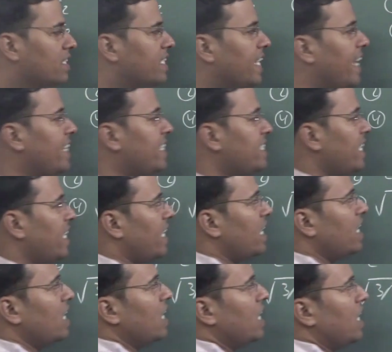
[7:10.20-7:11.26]
there is
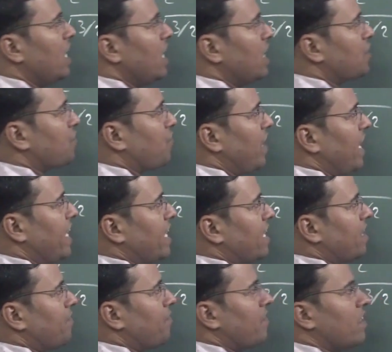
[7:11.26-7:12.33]
a
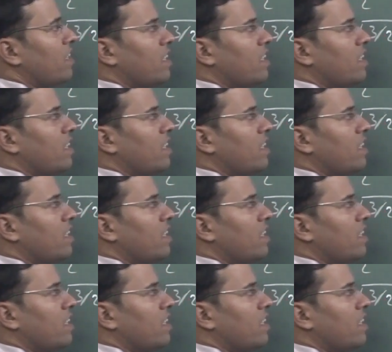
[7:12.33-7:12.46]
square.